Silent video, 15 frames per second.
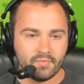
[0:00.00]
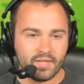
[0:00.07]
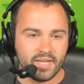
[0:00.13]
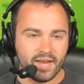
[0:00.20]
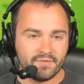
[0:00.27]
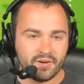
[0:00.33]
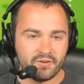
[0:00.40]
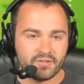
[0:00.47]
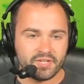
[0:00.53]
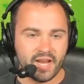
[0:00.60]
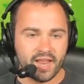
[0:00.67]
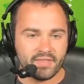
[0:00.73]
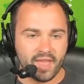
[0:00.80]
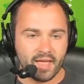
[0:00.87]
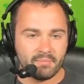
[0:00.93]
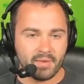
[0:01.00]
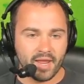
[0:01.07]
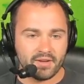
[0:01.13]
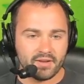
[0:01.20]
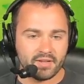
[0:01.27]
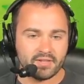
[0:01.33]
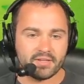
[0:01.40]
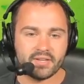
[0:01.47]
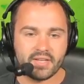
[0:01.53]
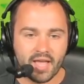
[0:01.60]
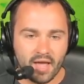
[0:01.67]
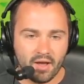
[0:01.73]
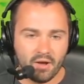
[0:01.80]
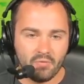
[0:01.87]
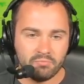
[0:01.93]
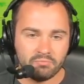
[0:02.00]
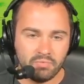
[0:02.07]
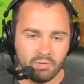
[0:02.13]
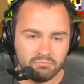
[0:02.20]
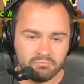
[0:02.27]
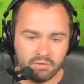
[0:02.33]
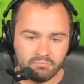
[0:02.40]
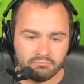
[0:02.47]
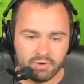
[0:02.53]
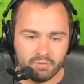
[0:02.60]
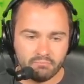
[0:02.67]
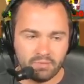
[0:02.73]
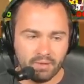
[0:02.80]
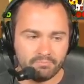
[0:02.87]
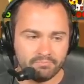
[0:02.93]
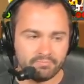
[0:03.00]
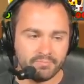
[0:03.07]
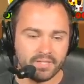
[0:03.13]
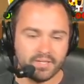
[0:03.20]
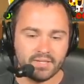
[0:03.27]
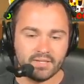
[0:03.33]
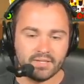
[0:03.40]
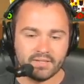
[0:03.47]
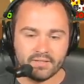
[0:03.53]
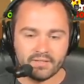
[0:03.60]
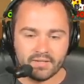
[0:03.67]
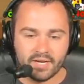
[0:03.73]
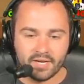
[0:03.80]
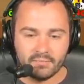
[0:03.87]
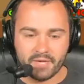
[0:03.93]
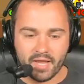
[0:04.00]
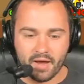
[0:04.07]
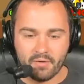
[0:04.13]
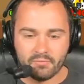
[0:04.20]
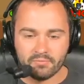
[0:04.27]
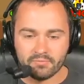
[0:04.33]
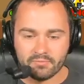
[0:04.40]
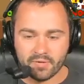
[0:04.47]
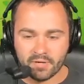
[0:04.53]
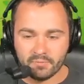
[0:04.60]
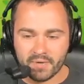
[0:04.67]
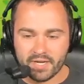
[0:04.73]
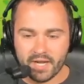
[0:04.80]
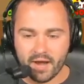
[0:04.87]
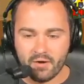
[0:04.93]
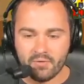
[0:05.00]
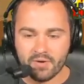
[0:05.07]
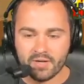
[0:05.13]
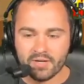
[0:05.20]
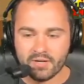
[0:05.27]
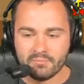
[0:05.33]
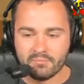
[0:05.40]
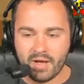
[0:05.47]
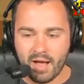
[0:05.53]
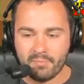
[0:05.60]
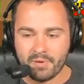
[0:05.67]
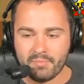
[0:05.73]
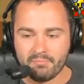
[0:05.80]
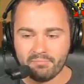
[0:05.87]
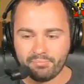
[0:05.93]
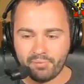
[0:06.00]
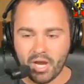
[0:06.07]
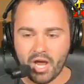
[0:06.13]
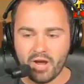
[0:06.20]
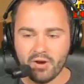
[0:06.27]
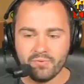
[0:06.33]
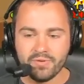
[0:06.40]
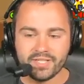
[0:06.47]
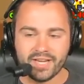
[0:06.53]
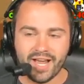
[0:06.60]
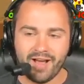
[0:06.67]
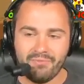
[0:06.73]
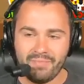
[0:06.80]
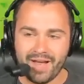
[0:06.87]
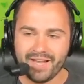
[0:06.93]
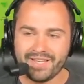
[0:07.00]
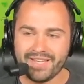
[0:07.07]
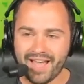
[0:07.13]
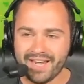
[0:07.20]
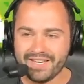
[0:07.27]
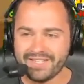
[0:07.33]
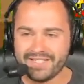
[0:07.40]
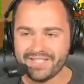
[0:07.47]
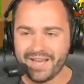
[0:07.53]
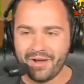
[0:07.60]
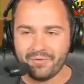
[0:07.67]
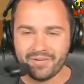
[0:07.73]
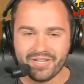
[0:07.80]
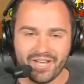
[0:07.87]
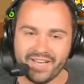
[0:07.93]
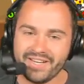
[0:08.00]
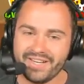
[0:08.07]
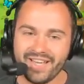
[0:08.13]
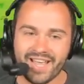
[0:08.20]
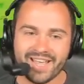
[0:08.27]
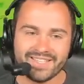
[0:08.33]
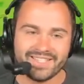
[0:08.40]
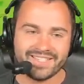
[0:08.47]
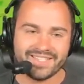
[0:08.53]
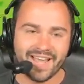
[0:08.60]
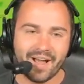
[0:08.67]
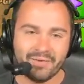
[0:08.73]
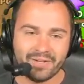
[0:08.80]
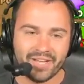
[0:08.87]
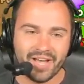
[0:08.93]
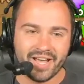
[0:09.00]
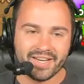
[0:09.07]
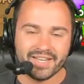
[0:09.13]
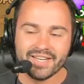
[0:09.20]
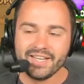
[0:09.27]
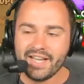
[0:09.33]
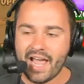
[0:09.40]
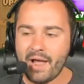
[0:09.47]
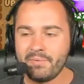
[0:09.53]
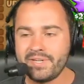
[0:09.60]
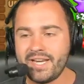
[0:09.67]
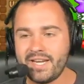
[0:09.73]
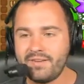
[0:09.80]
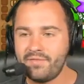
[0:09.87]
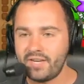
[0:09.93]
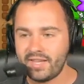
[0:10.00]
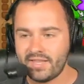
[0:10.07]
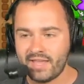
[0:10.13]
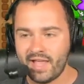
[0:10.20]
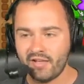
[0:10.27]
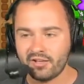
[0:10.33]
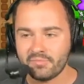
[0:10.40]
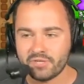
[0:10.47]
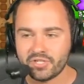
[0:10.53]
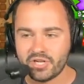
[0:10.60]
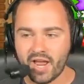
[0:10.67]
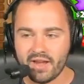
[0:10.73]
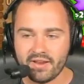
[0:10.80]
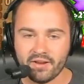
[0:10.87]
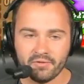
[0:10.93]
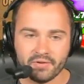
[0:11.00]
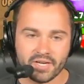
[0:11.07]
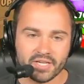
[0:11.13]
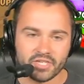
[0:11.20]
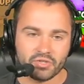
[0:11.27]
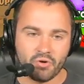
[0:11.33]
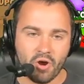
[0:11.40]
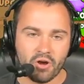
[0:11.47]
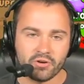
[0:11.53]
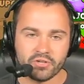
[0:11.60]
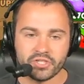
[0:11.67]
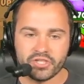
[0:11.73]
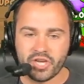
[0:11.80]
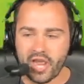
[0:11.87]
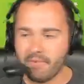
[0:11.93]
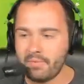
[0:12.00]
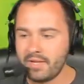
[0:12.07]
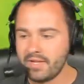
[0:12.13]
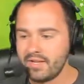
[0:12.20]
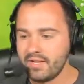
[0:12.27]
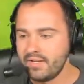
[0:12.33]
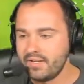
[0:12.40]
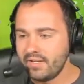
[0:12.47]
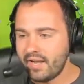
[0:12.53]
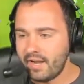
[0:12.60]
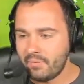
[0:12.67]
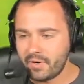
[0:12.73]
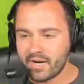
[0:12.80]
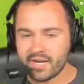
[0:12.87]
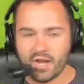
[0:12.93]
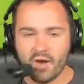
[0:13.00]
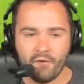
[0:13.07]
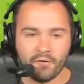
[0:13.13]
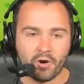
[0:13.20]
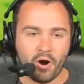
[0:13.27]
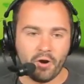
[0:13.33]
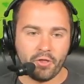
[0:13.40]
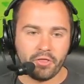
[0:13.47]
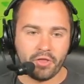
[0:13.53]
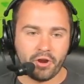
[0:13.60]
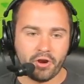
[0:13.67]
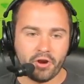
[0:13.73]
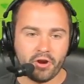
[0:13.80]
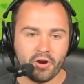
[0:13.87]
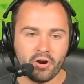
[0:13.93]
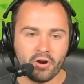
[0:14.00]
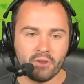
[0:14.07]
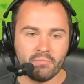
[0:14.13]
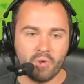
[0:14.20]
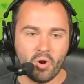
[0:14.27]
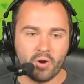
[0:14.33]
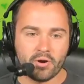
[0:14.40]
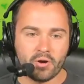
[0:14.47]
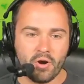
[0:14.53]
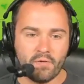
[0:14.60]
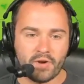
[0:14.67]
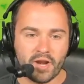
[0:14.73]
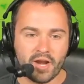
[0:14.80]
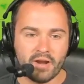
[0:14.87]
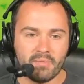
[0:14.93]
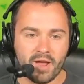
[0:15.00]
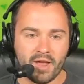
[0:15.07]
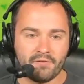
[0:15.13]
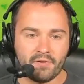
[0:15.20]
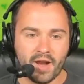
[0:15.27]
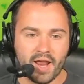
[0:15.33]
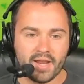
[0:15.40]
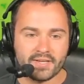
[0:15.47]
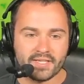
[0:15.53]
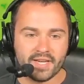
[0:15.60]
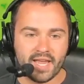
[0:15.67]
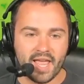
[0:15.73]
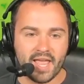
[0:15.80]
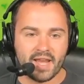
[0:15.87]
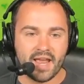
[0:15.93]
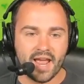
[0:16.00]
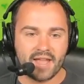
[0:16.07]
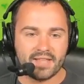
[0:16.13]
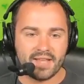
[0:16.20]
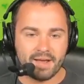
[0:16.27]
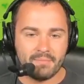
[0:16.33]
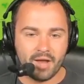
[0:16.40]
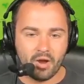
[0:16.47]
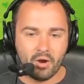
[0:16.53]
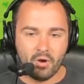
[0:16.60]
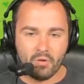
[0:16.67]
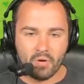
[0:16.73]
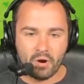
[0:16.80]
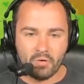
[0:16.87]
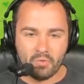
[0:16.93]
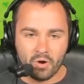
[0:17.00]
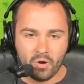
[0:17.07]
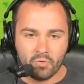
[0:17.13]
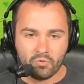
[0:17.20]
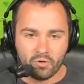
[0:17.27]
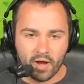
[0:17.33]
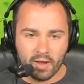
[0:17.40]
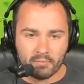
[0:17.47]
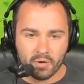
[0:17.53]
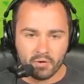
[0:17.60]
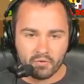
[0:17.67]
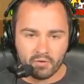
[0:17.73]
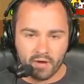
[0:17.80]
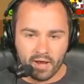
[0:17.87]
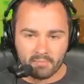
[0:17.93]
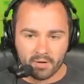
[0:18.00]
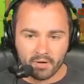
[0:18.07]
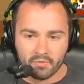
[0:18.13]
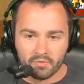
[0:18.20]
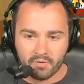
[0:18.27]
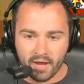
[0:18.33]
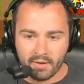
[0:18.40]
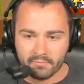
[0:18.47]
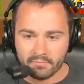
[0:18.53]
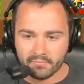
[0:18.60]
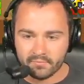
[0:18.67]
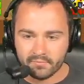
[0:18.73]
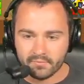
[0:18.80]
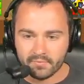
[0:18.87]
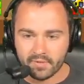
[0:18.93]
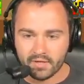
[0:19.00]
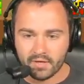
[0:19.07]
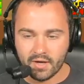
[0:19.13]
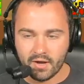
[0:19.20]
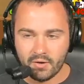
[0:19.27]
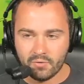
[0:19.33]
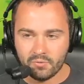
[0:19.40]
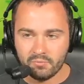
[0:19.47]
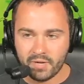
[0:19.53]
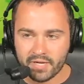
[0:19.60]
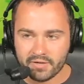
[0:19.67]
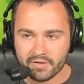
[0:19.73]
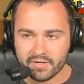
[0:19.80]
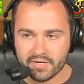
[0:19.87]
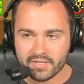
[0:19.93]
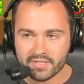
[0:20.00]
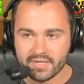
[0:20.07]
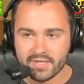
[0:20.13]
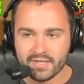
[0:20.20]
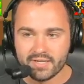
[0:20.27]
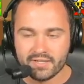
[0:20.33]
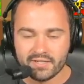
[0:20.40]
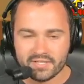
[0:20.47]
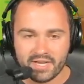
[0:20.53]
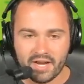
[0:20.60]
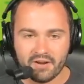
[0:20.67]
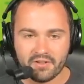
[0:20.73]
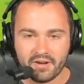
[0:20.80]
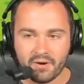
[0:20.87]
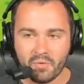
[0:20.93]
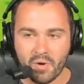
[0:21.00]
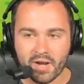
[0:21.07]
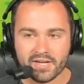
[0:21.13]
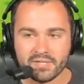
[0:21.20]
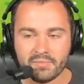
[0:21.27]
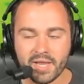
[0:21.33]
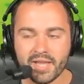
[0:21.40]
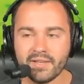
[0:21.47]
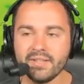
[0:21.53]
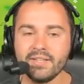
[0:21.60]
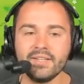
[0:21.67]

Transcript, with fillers: you have to understand that, man. You got... Oh, bloop, bloop, bloop, bloop. Here we go. Here we go. Popping Bloons. Oh, my God. It's so good. It's so good. And we didn't even get the alchemist yet. Here he is. Stronger stem. And we're going to go for our third border over here, my friends. Again, I'm not... Oh, oh, oh, crap. Oh, crap. Oh, crap. Oh, my goodness. A little scarier than I wanted it to be.